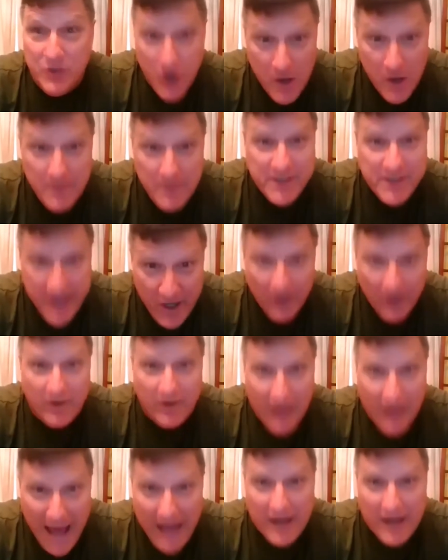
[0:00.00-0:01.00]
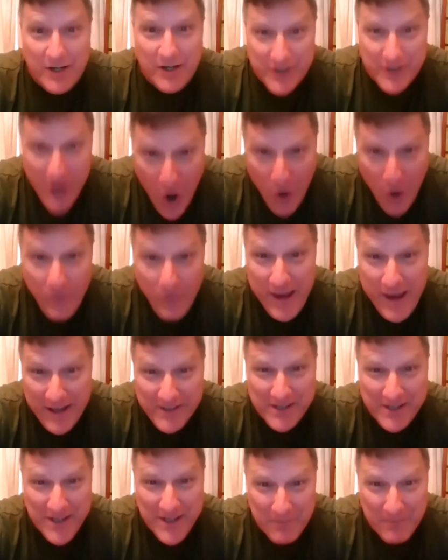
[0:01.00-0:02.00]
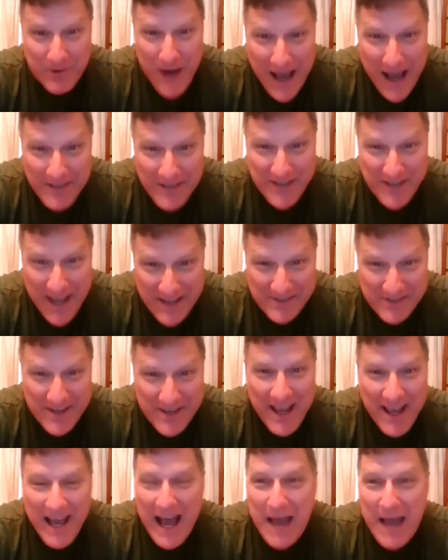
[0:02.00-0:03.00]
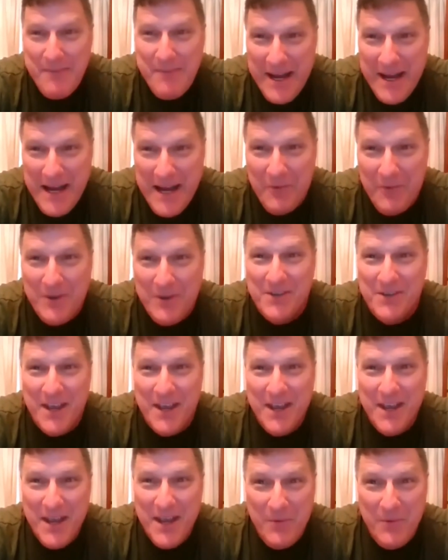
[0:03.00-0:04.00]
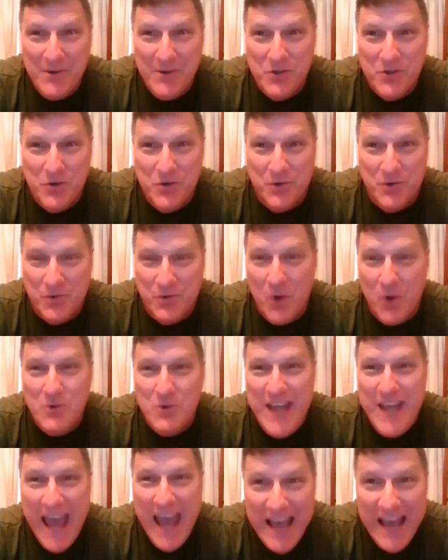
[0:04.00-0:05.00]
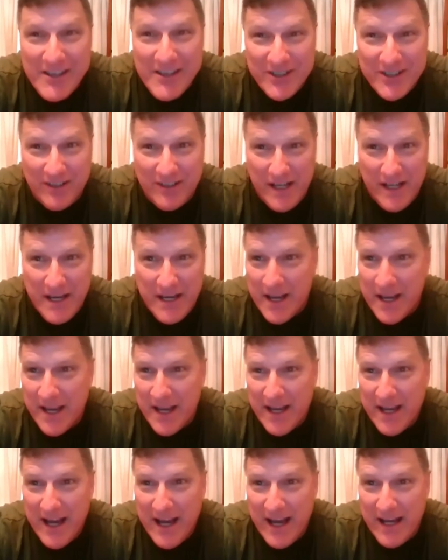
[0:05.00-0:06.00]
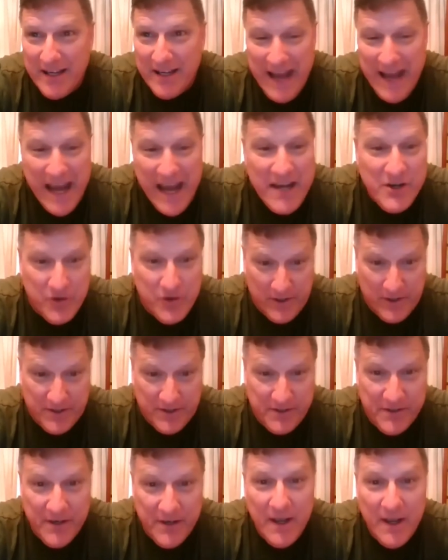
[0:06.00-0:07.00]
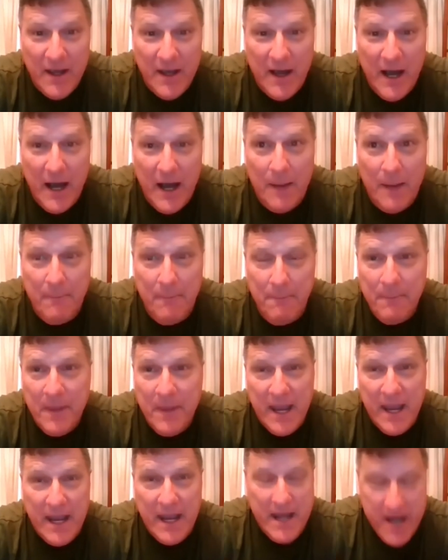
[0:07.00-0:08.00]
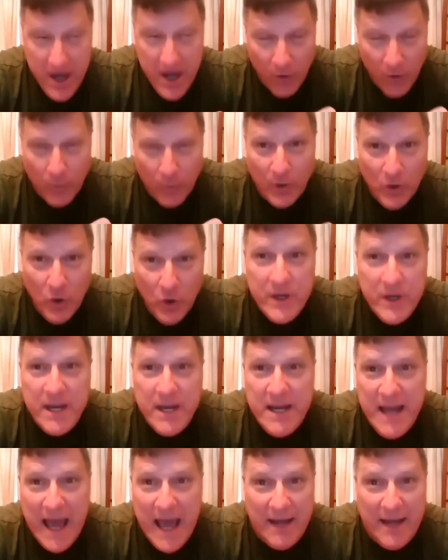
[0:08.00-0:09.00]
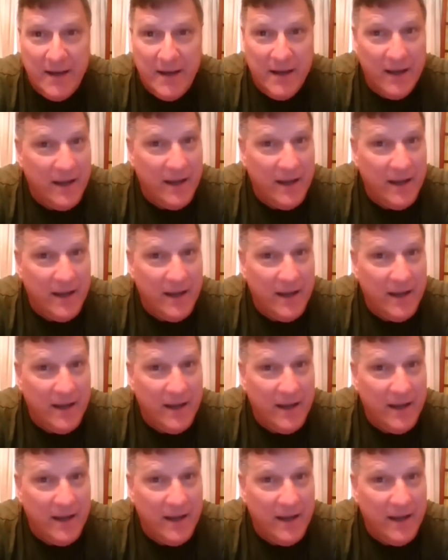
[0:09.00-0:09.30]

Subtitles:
Germans killed a lot of Soviets in the process. I mean, it was grotesquely dangerous. And here we're looking at,